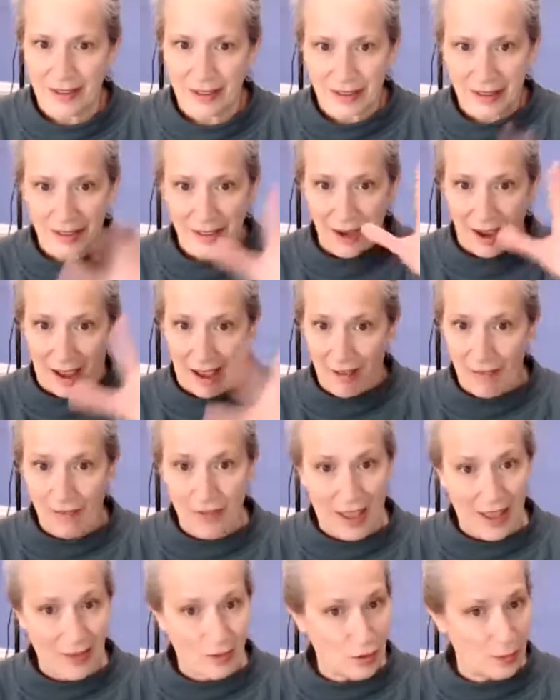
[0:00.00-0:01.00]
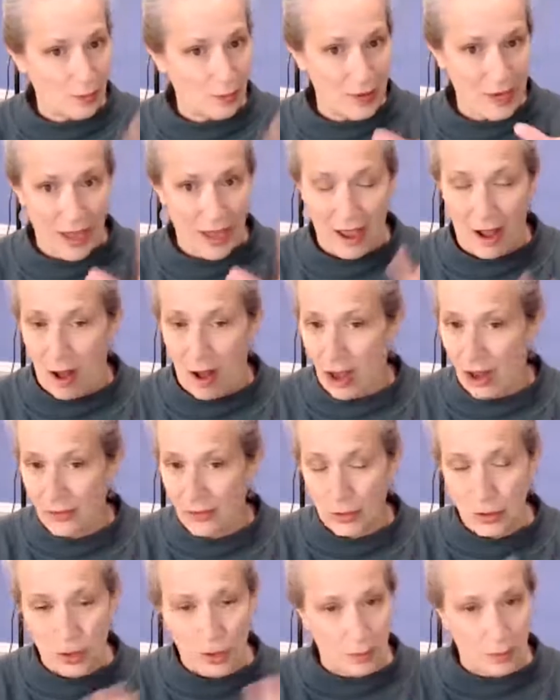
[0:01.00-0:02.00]
stuff and your piano, all
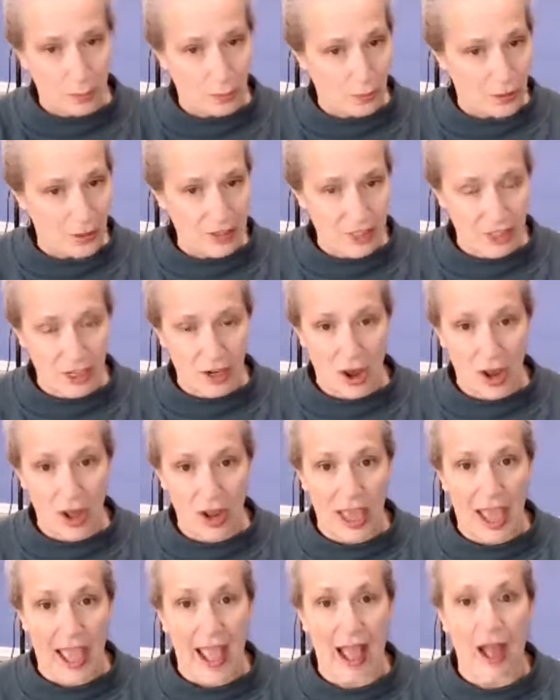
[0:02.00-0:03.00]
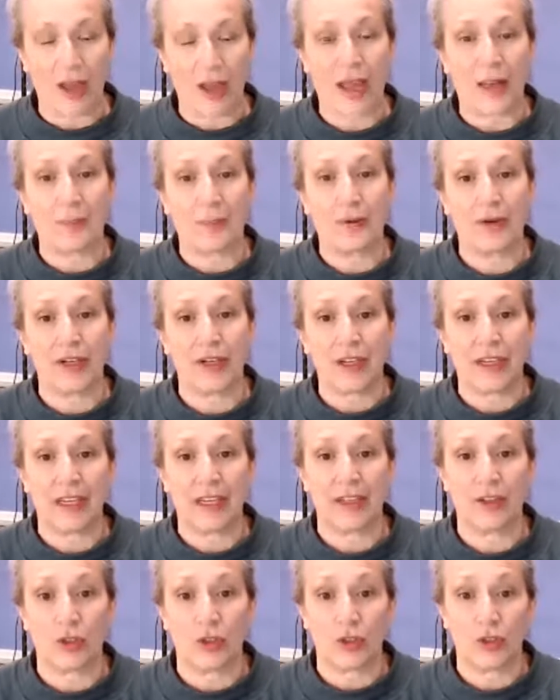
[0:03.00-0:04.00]
of you can print it all out and put it
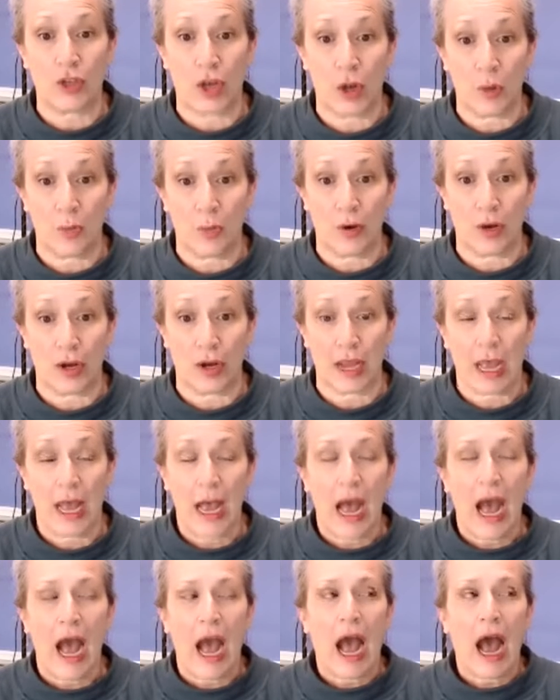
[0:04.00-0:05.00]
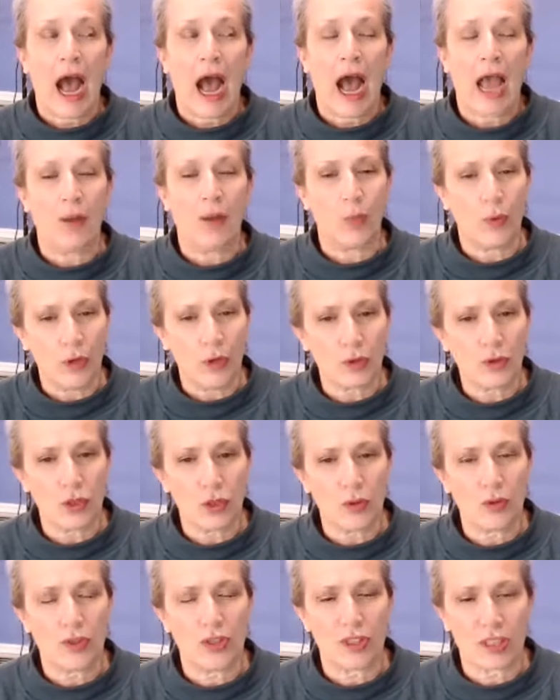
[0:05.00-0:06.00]
in your notebook. I will
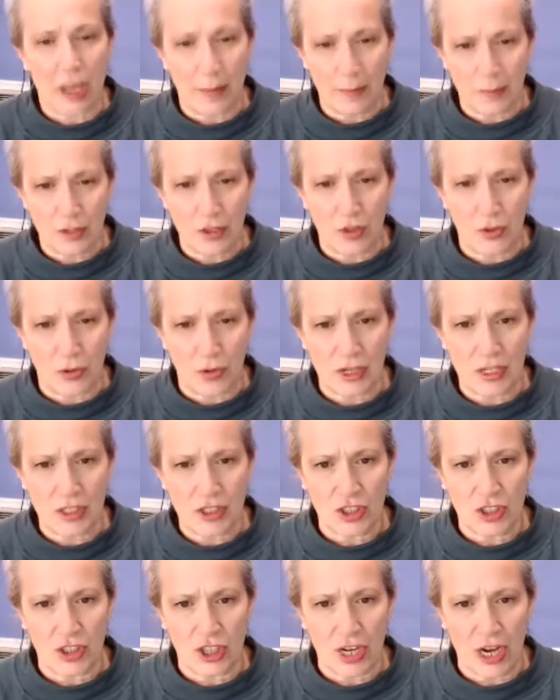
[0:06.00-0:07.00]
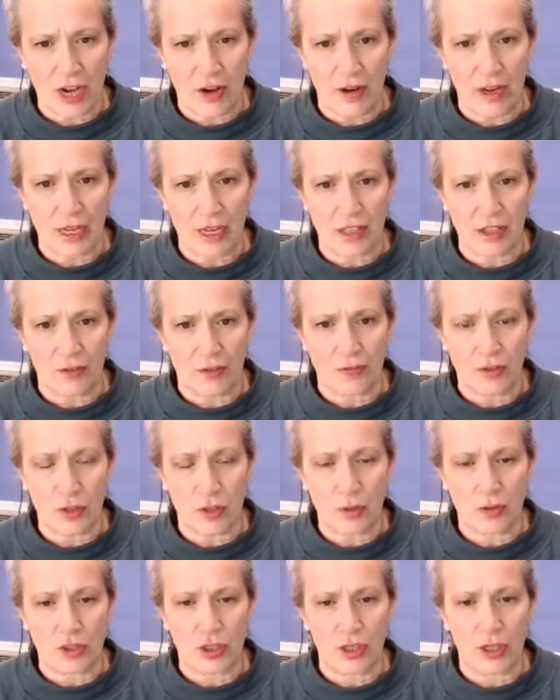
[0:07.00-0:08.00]
do some screen sharing in the
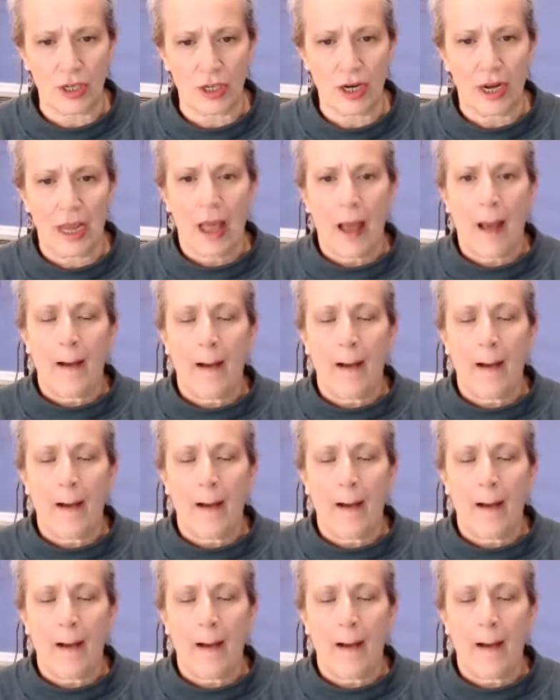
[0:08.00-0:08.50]
future,